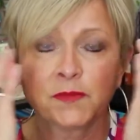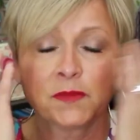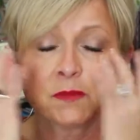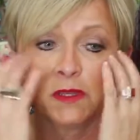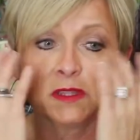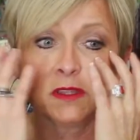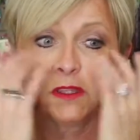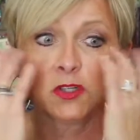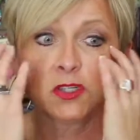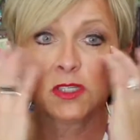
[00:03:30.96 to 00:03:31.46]

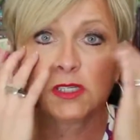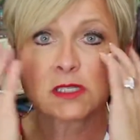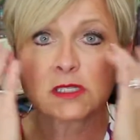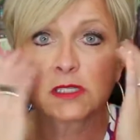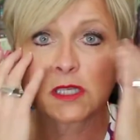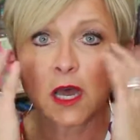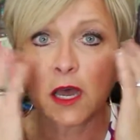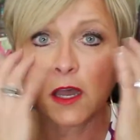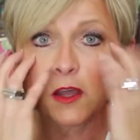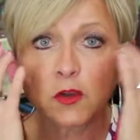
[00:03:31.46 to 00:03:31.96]
But there's this
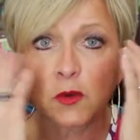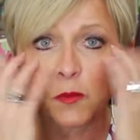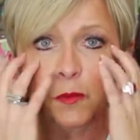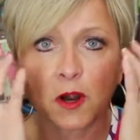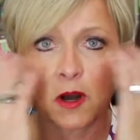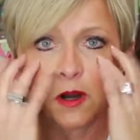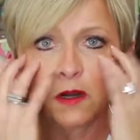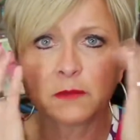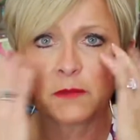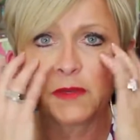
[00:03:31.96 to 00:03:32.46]
other
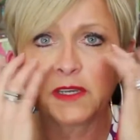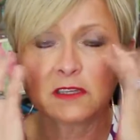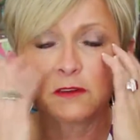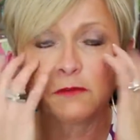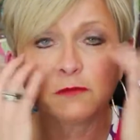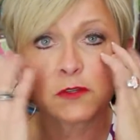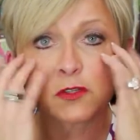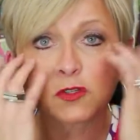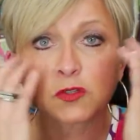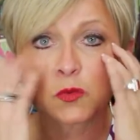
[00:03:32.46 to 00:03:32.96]
part of me that
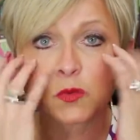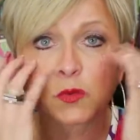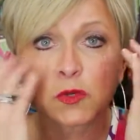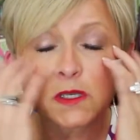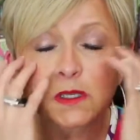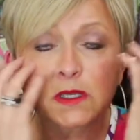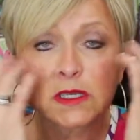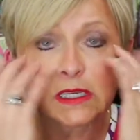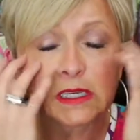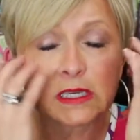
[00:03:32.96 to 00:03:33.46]
feels
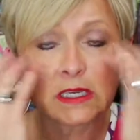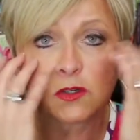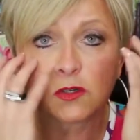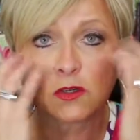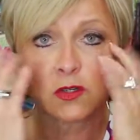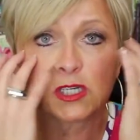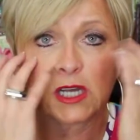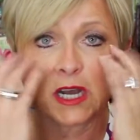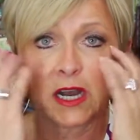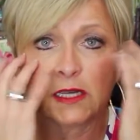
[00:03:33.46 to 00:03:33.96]
really
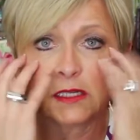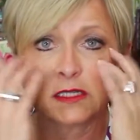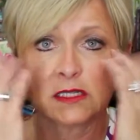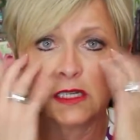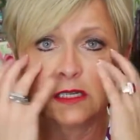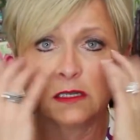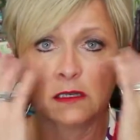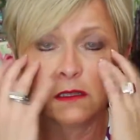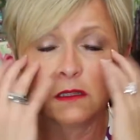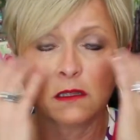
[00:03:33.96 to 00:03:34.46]
energized
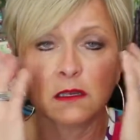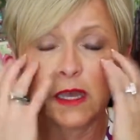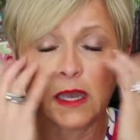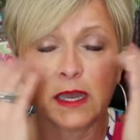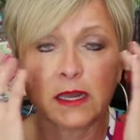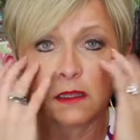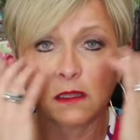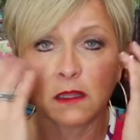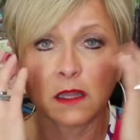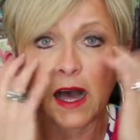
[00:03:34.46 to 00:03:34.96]
and
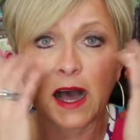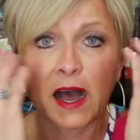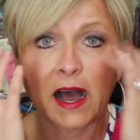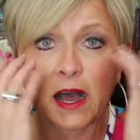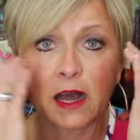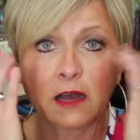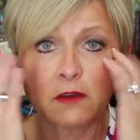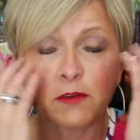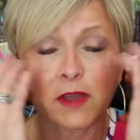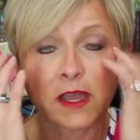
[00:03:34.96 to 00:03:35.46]

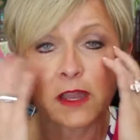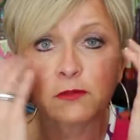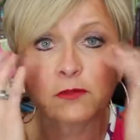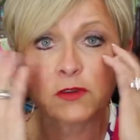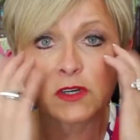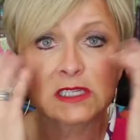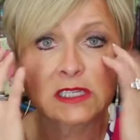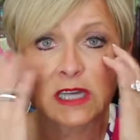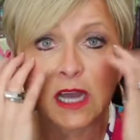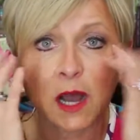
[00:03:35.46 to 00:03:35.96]
alive
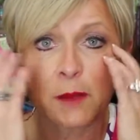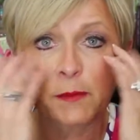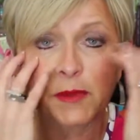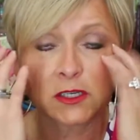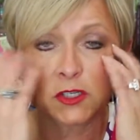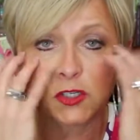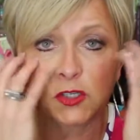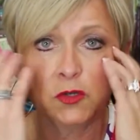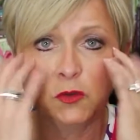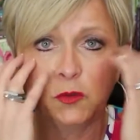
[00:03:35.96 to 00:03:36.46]
every time I
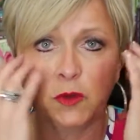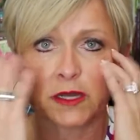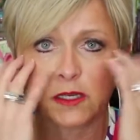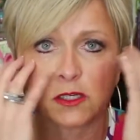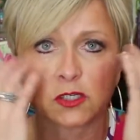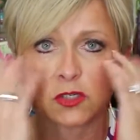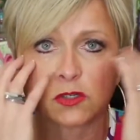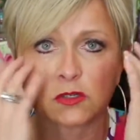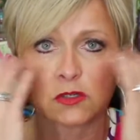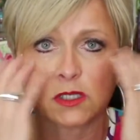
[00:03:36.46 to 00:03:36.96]
do
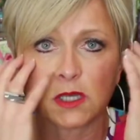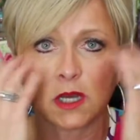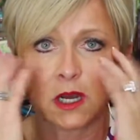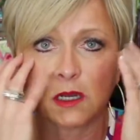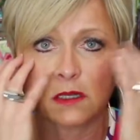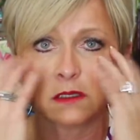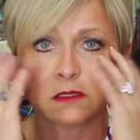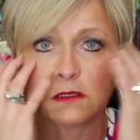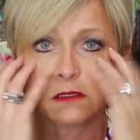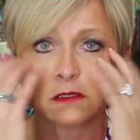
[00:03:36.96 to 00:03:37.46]

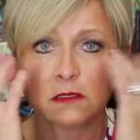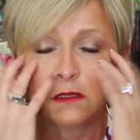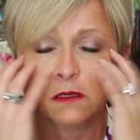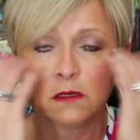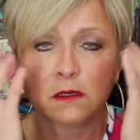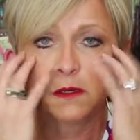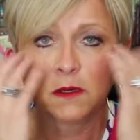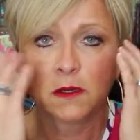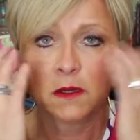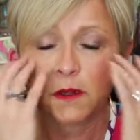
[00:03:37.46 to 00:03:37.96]
exercise.
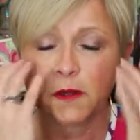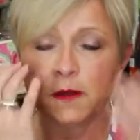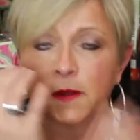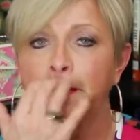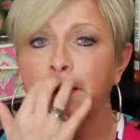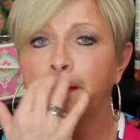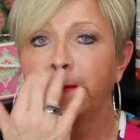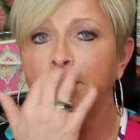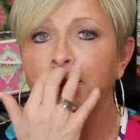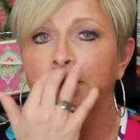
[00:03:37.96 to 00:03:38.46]

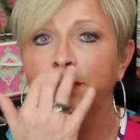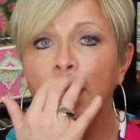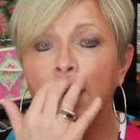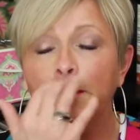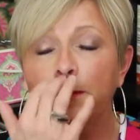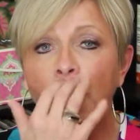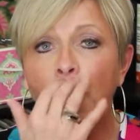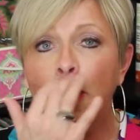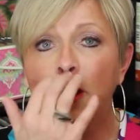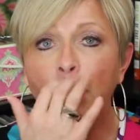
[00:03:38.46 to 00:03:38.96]

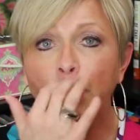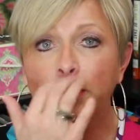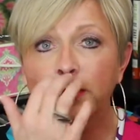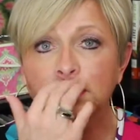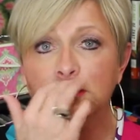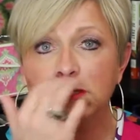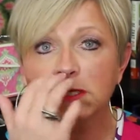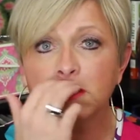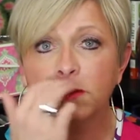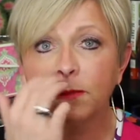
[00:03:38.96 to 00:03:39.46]
I'm
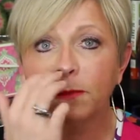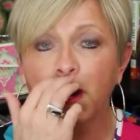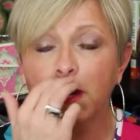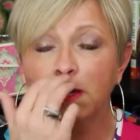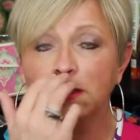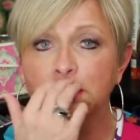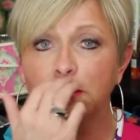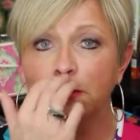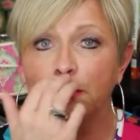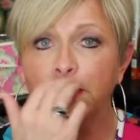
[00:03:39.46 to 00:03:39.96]
open to the
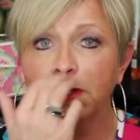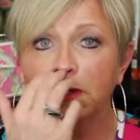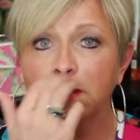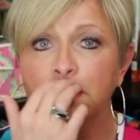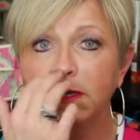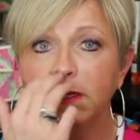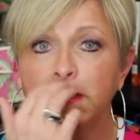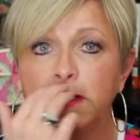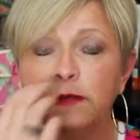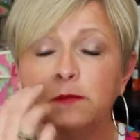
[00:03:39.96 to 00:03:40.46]

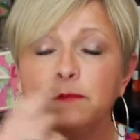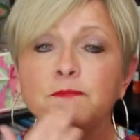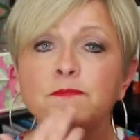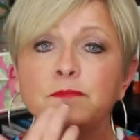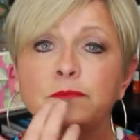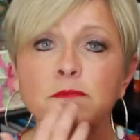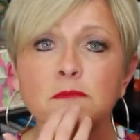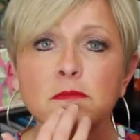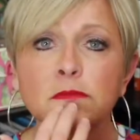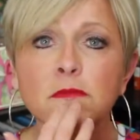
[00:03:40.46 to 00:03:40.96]
possibility
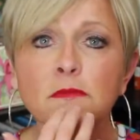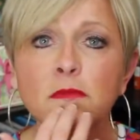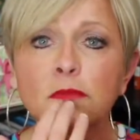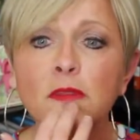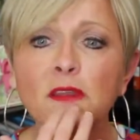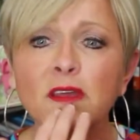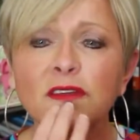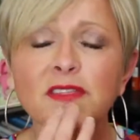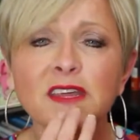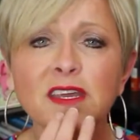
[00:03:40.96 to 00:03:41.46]

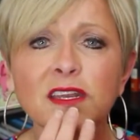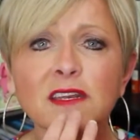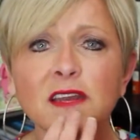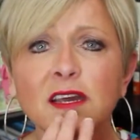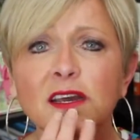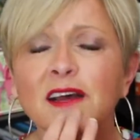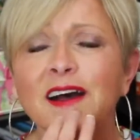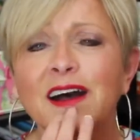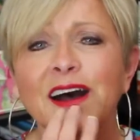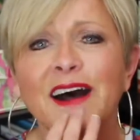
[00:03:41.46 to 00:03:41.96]
that
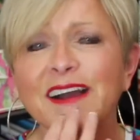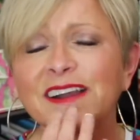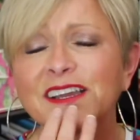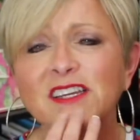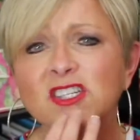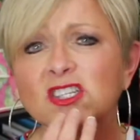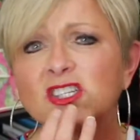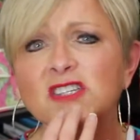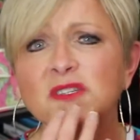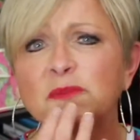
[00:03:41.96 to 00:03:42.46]
I
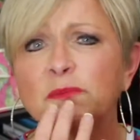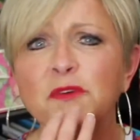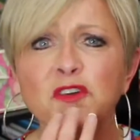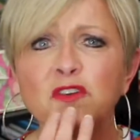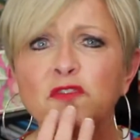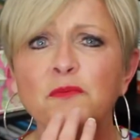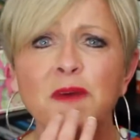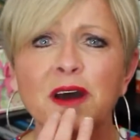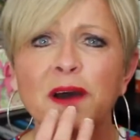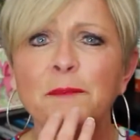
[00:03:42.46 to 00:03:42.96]
can just
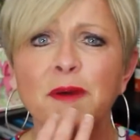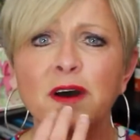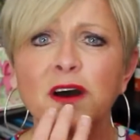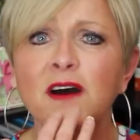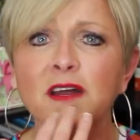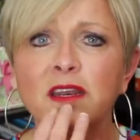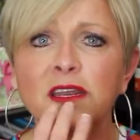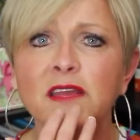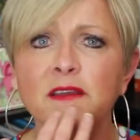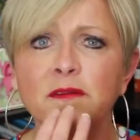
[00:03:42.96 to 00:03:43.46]
move my
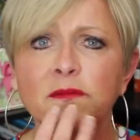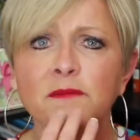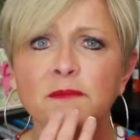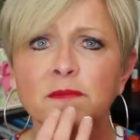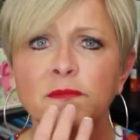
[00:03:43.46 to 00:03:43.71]
body.